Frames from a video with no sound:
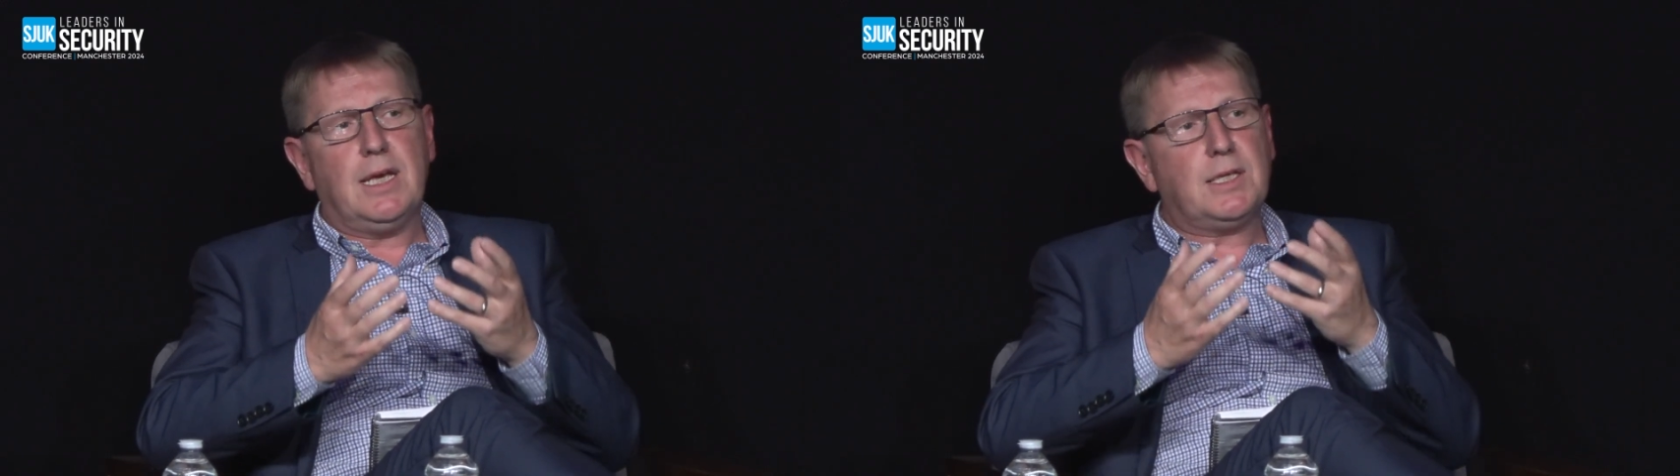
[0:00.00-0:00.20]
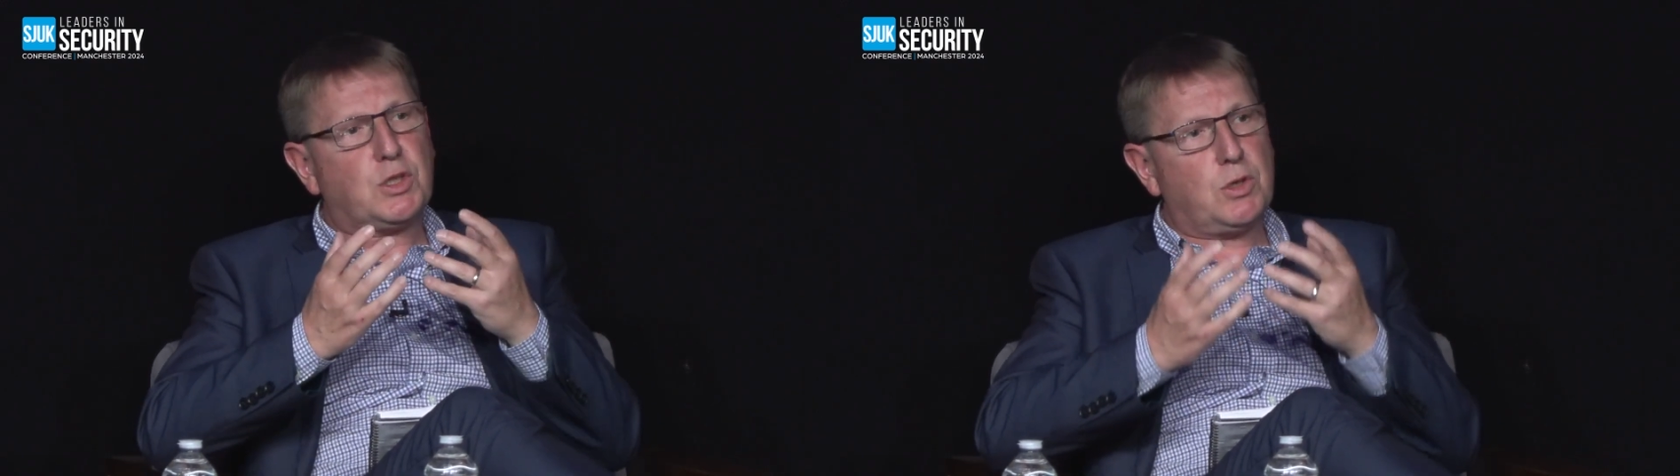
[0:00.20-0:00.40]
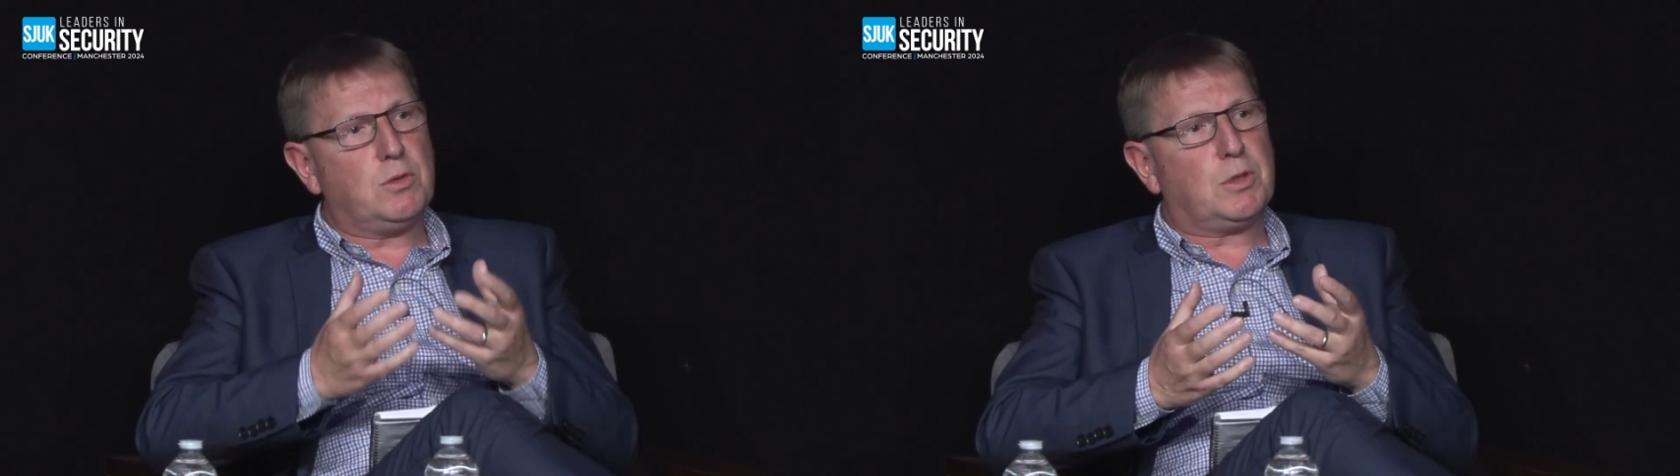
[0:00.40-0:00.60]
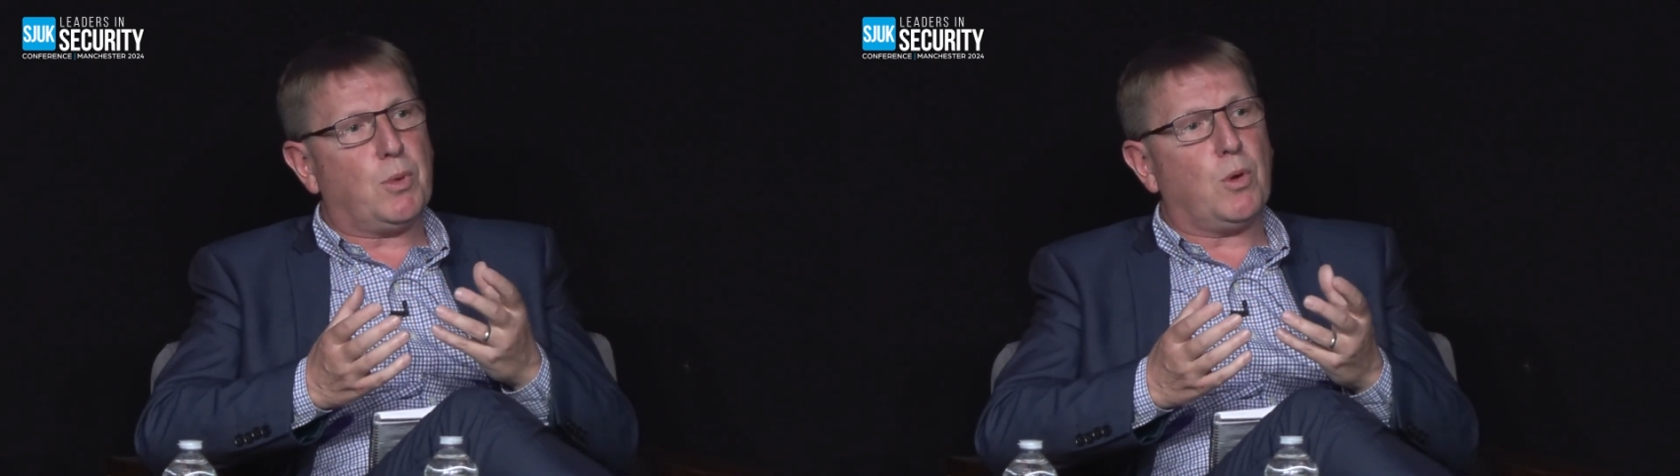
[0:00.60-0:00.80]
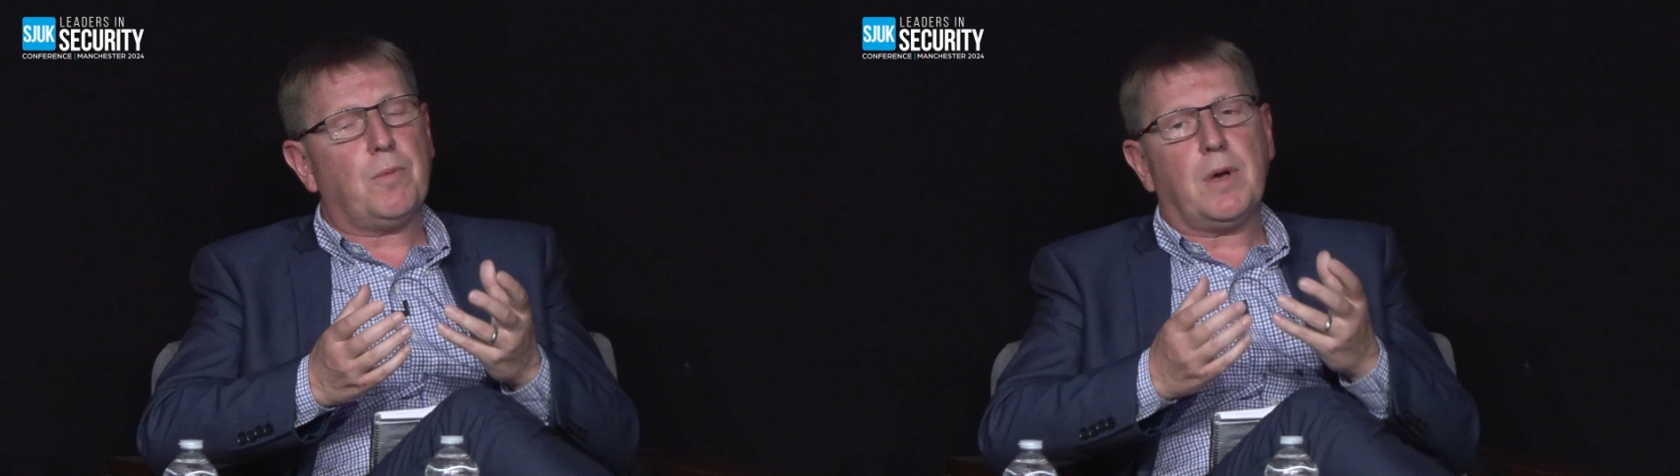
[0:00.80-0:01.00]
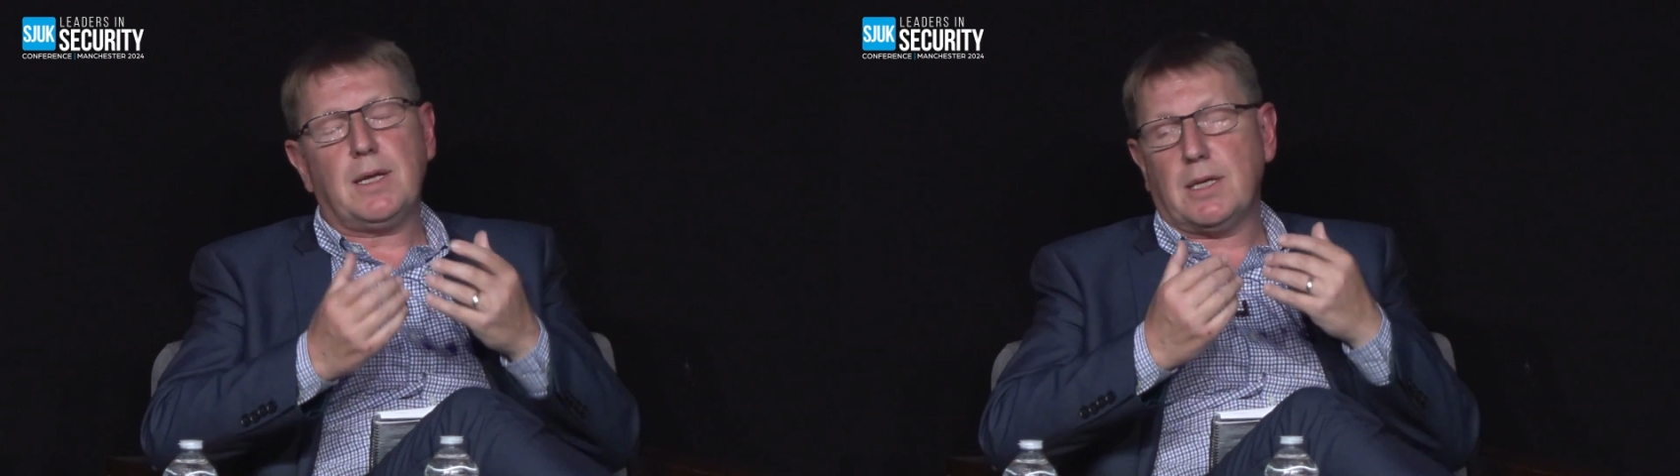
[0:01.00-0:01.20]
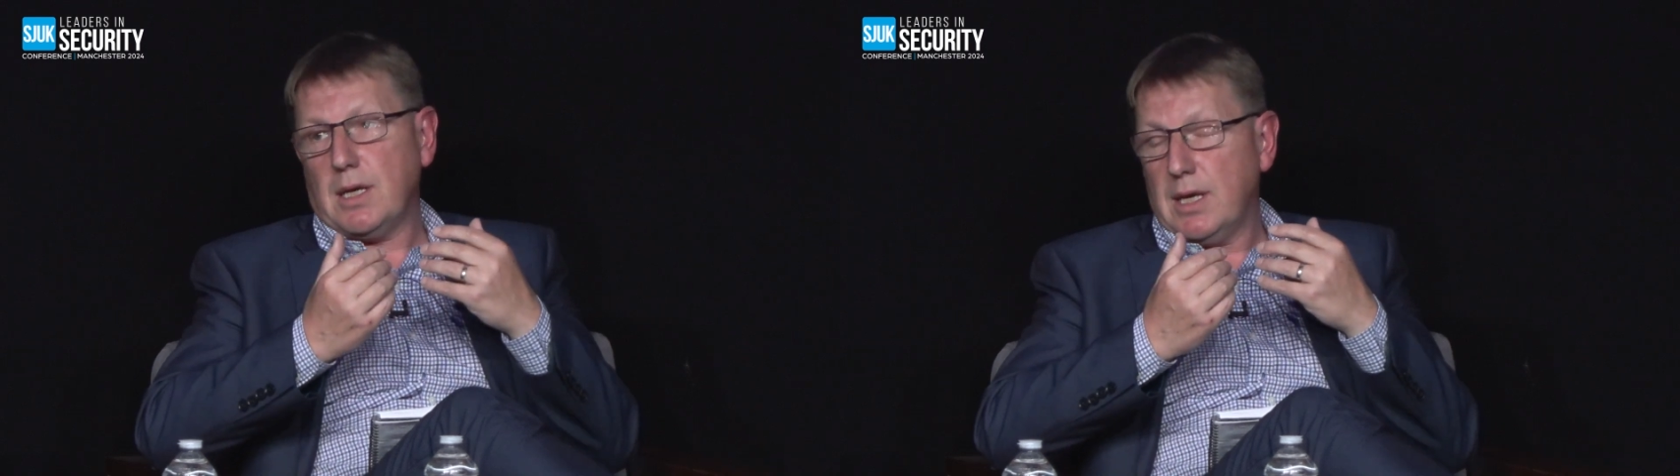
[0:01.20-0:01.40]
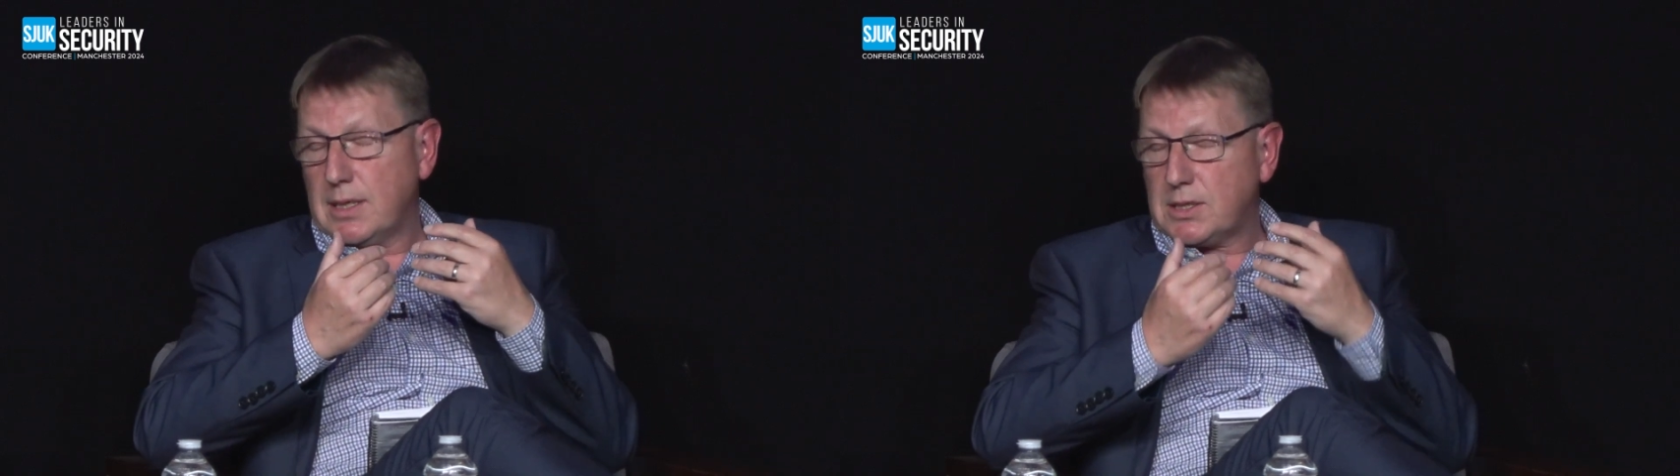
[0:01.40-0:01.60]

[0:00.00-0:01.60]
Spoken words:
is suitable and